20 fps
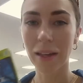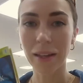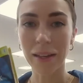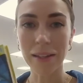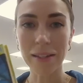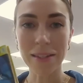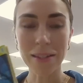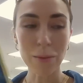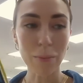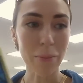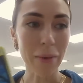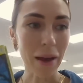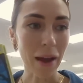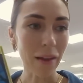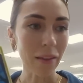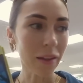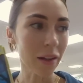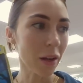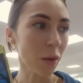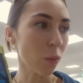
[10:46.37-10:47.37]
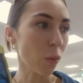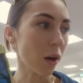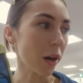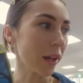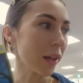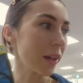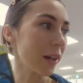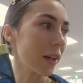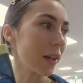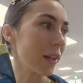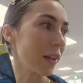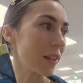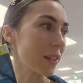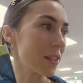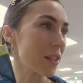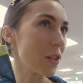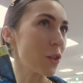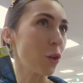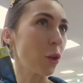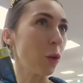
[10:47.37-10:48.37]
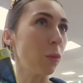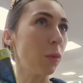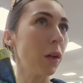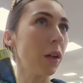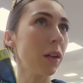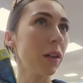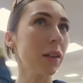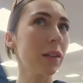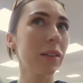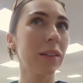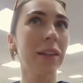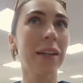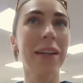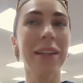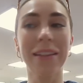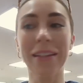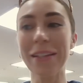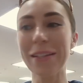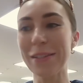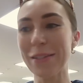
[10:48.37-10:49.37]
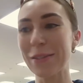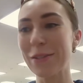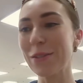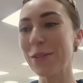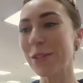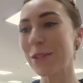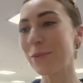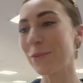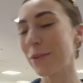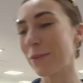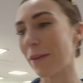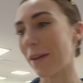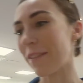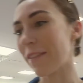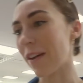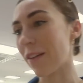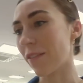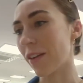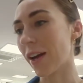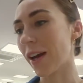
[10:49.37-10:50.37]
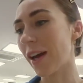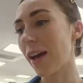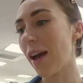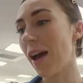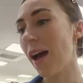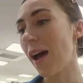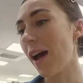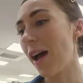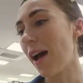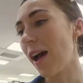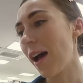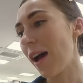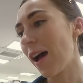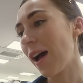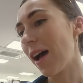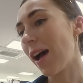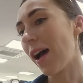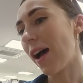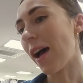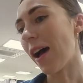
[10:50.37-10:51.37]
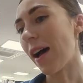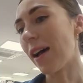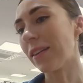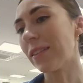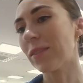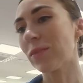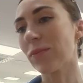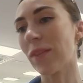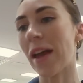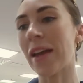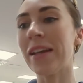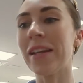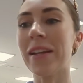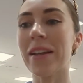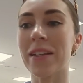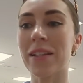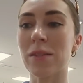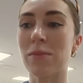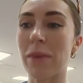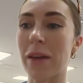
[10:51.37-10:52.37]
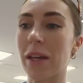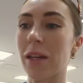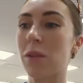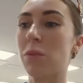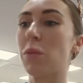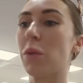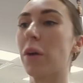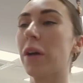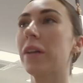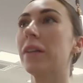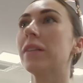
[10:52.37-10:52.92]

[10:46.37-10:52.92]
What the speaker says: Is it bad that I want to get a Nancy Drew book? Like, these used to be my favorite. I need to expand more.